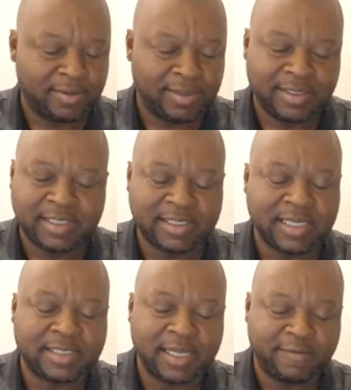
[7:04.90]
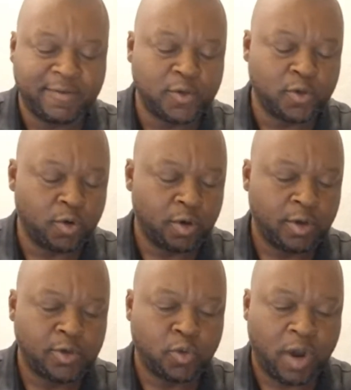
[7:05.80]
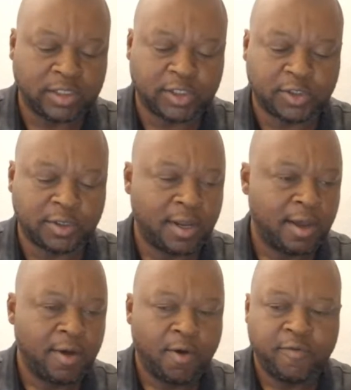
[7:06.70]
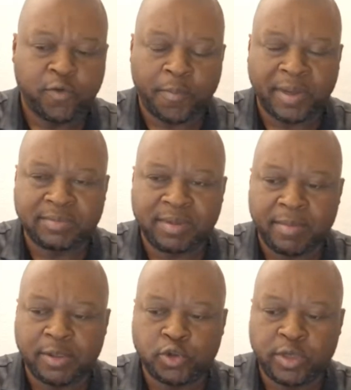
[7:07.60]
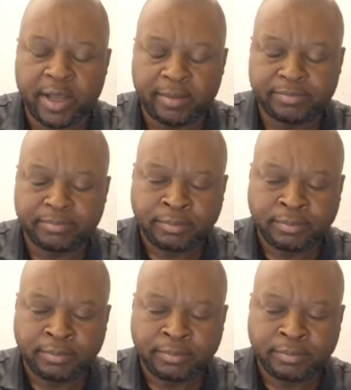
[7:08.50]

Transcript: This is a sad video to watch of Robert Mugabe Jr.